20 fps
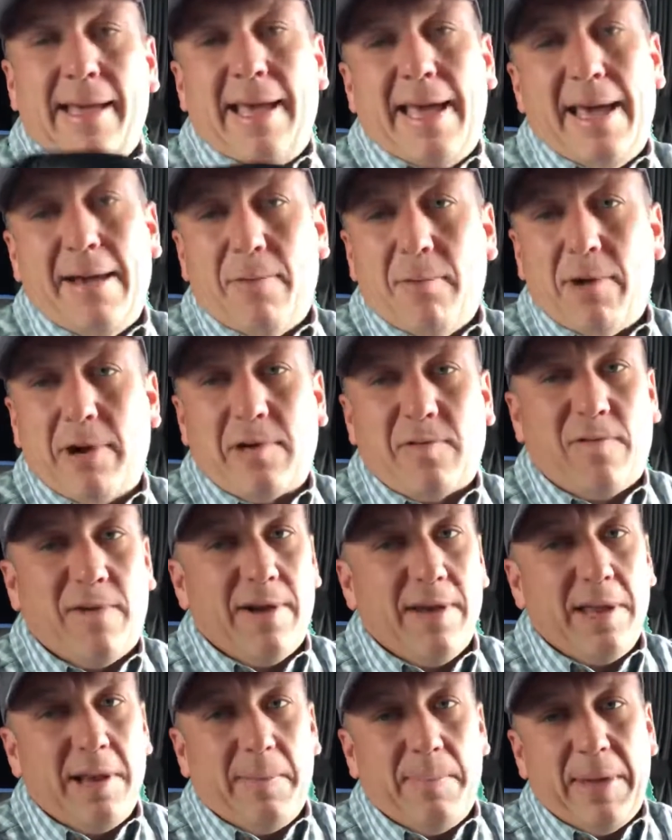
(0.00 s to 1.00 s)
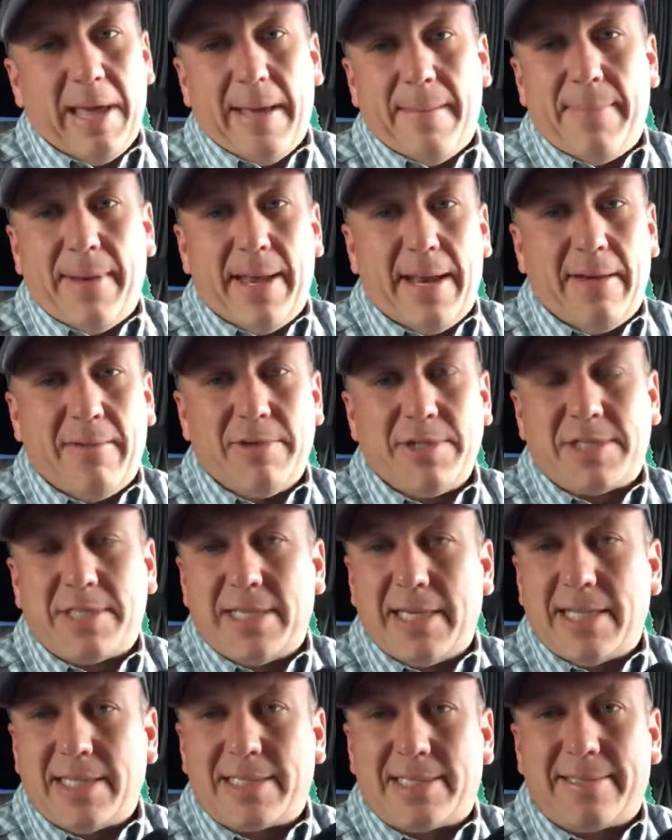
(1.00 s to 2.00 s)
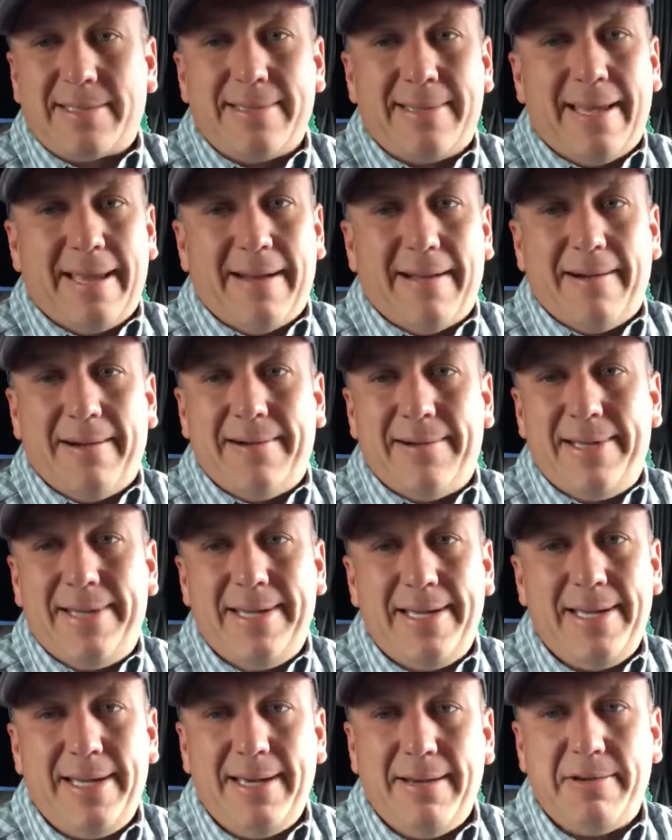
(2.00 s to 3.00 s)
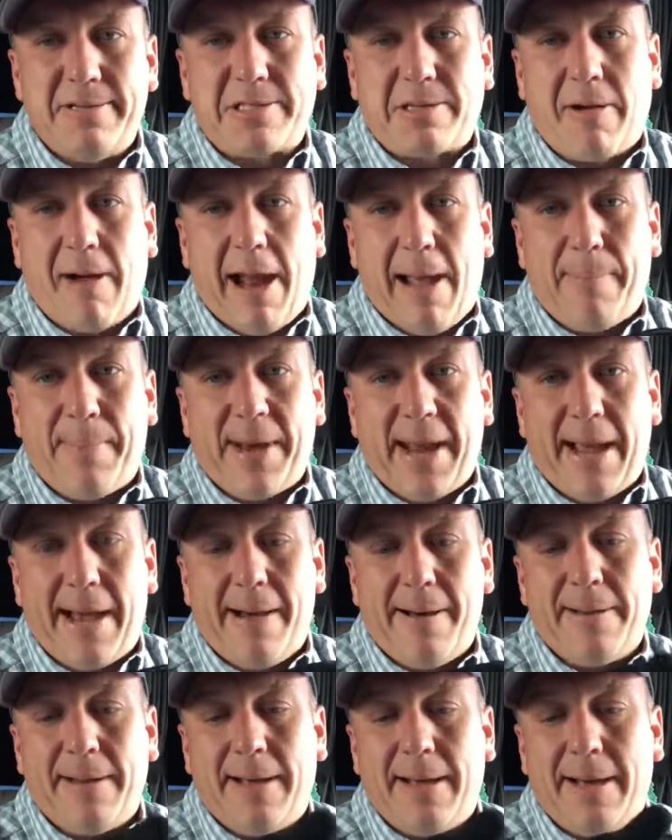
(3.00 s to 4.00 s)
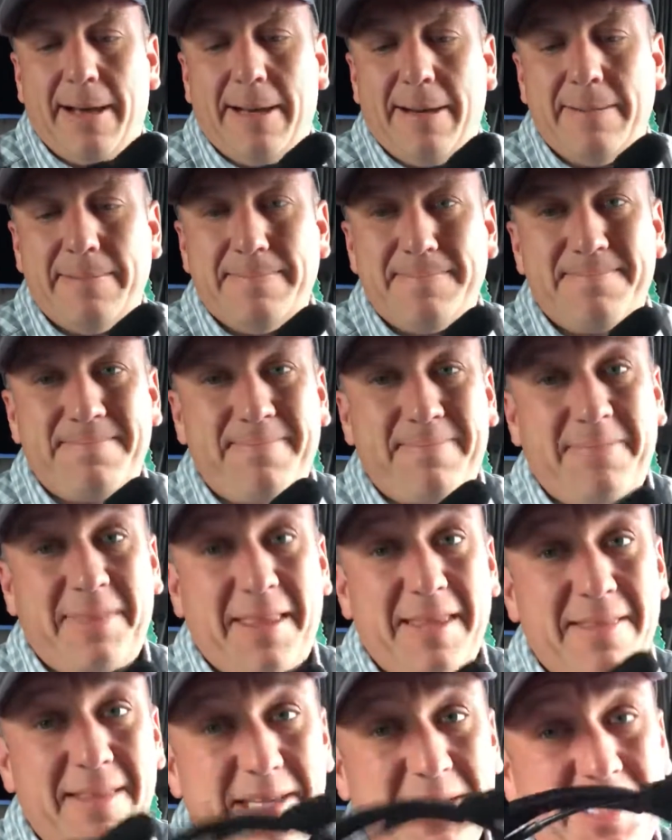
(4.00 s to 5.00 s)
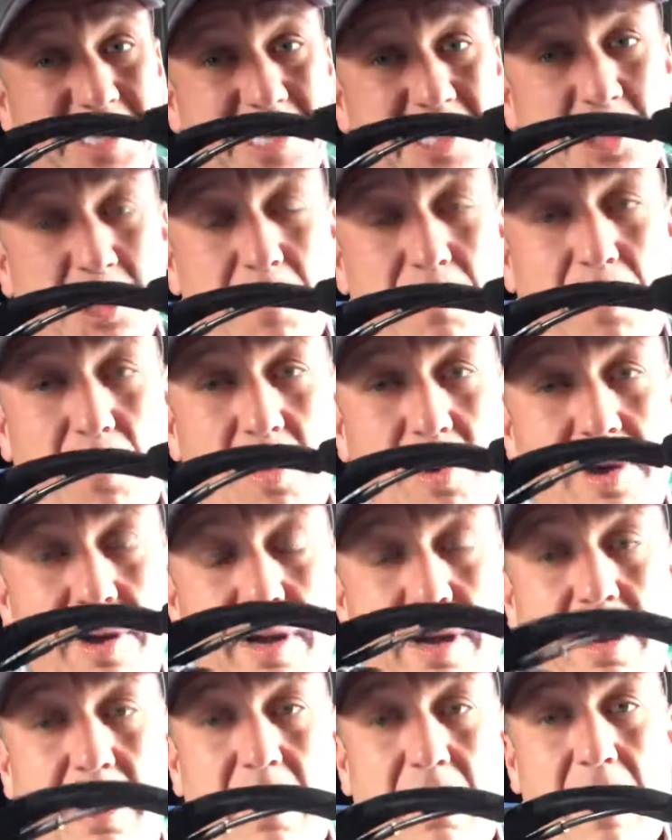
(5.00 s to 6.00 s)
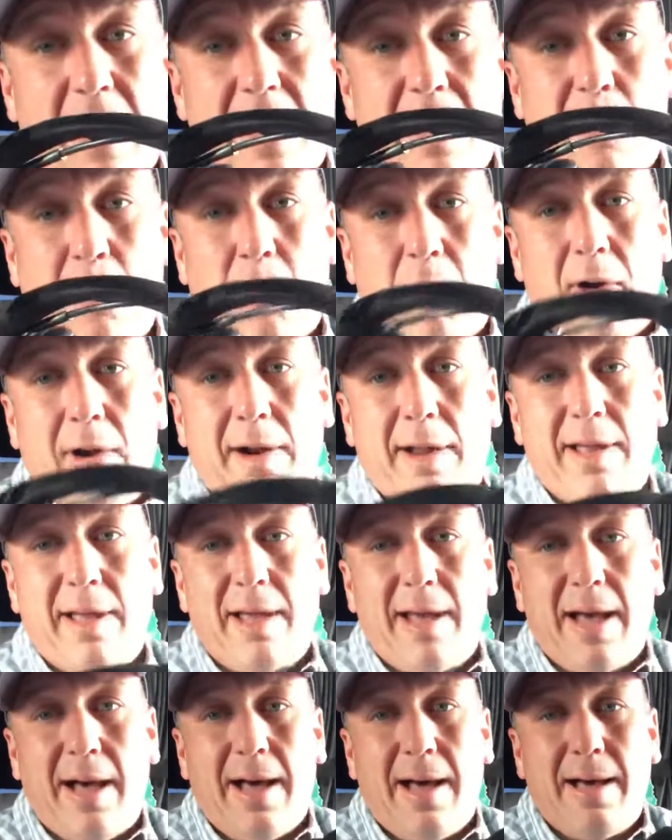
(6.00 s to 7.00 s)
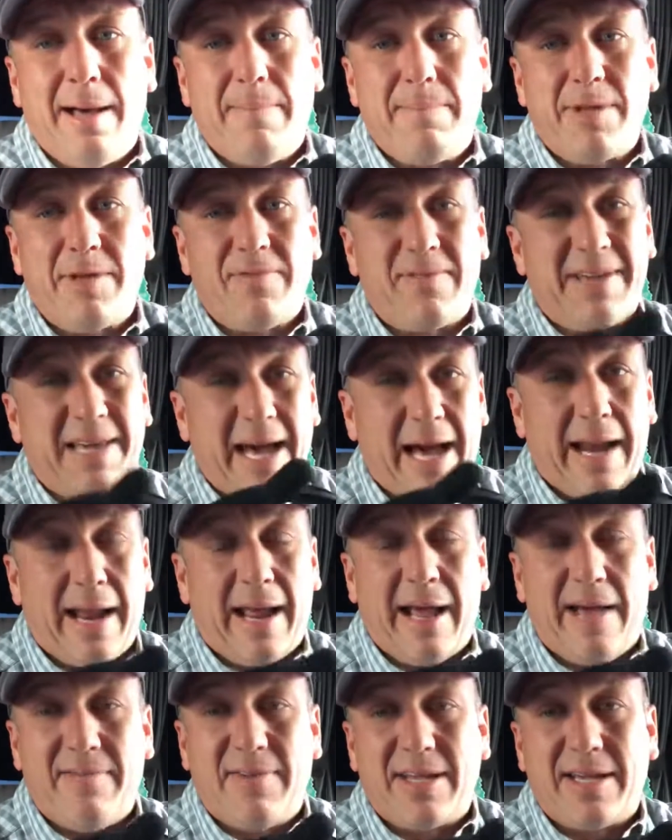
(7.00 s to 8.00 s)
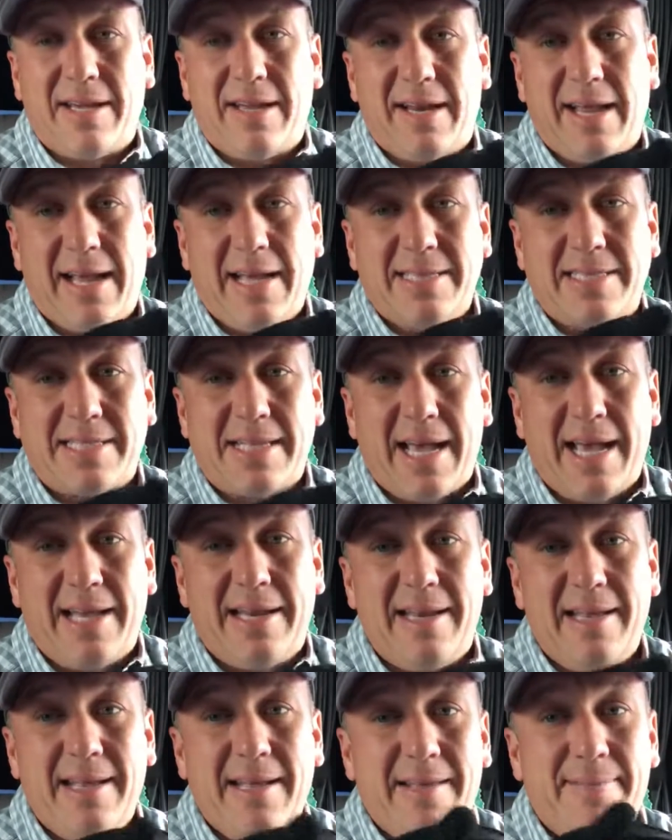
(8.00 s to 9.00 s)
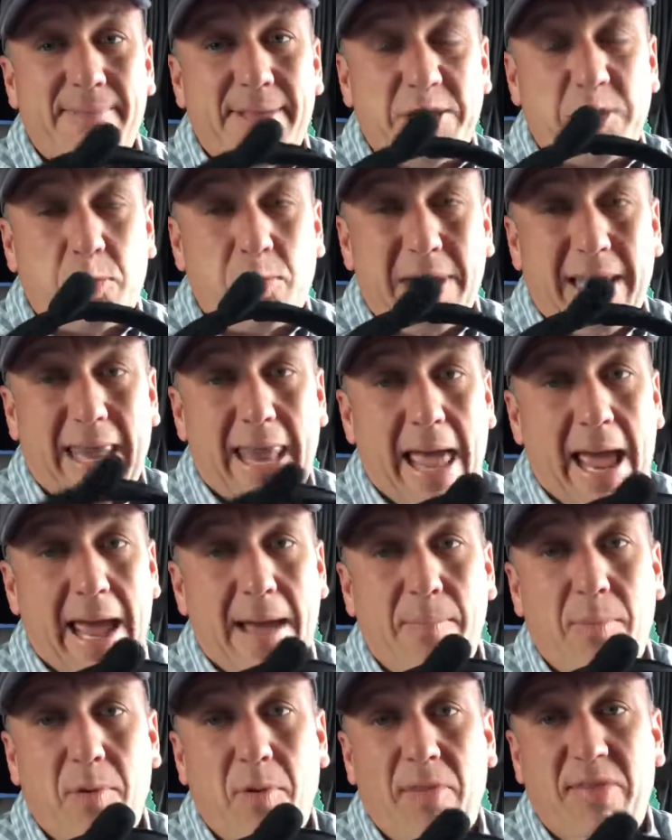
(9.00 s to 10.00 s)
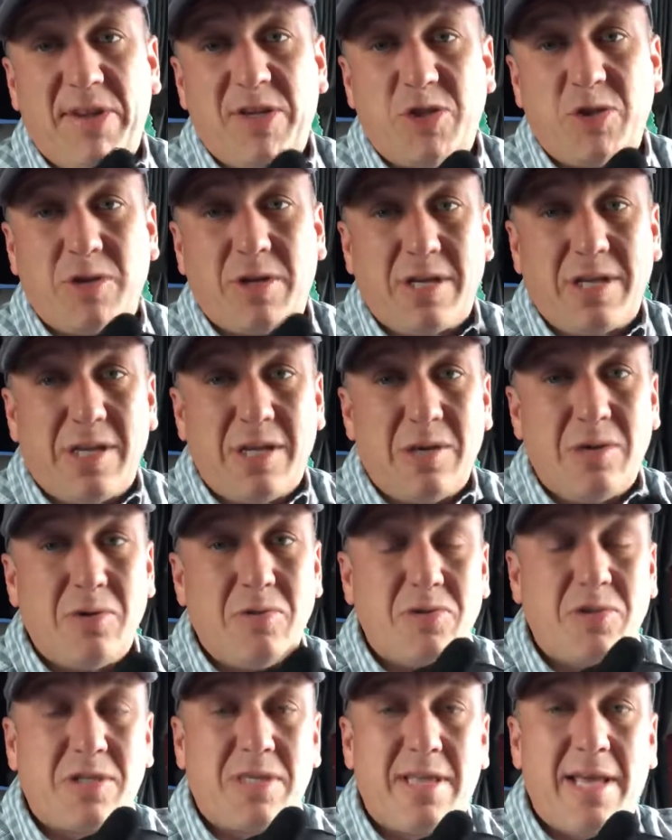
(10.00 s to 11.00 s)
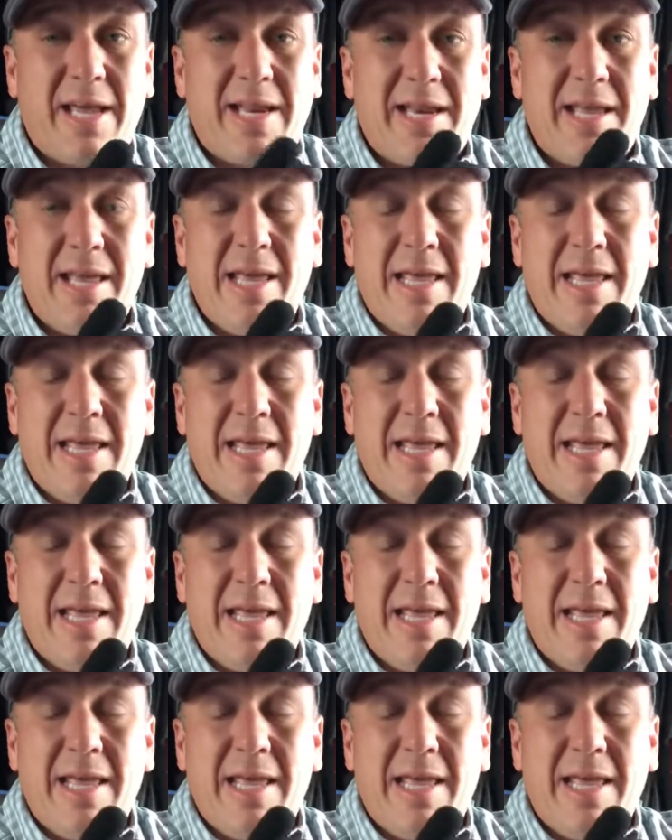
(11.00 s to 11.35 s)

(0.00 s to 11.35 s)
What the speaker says: it worked for a little bit, but it was just, it was crapping out. These things are important in our line of work. You've got to have a good headset that's reliable, that you can use, that